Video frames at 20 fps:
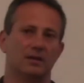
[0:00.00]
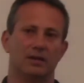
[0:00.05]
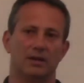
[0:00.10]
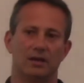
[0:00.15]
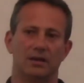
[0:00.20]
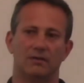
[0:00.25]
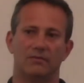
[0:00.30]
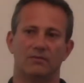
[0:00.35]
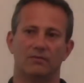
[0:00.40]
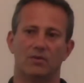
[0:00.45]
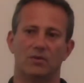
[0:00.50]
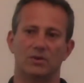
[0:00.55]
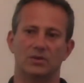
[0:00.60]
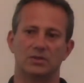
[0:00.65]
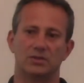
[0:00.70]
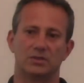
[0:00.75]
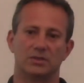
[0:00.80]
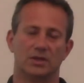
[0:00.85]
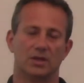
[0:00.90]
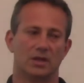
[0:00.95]
and
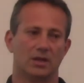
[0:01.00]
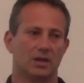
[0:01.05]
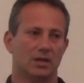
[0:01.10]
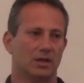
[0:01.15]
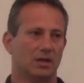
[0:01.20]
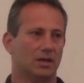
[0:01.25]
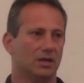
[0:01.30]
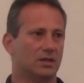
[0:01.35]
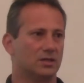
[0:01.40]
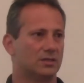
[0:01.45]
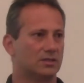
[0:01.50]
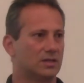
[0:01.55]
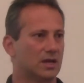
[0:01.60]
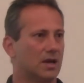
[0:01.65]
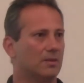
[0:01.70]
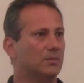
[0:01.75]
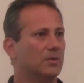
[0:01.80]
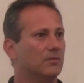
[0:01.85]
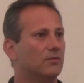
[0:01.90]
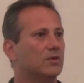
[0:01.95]
voice is
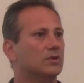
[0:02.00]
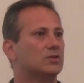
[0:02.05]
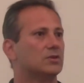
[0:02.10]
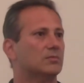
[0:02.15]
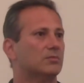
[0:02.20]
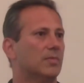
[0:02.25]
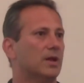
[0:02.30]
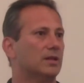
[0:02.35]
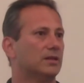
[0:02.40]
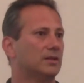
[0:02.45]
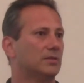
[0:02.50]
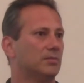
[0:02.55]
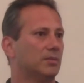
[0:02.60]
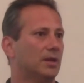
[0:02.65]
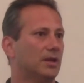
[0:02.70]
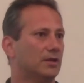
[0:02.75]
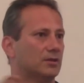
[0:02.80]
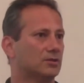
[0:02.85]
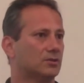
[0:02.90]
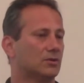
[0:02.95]
time division
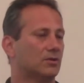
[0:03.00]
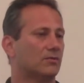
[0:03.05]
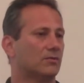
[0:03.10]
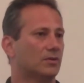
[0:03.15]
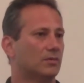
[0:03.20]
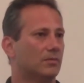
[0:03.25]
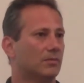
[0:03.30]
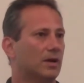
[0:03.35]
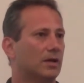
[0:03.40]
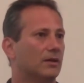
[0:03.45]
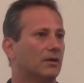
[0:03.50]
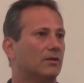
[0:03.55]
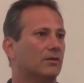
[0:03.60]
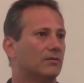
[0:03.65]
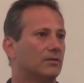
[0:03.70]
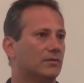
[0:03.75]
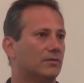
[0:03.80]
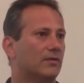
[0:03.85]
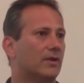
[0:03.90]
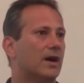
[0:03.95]
multiplex over
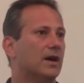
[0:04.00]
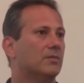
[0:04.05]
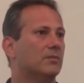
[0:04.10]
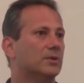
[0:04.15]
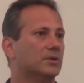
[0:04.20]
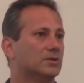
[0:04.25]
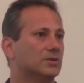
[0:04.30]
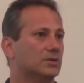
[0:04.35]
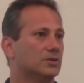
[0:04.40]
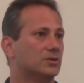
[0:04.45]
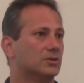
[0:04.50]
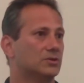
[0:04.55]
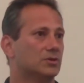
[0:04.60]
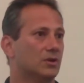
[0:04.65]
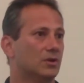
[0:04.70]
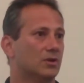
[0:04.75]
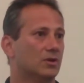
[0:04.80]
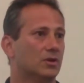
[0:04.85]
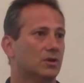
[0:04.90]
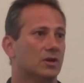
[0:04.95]
fibers and so
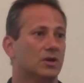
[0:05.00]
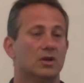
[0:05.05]
on.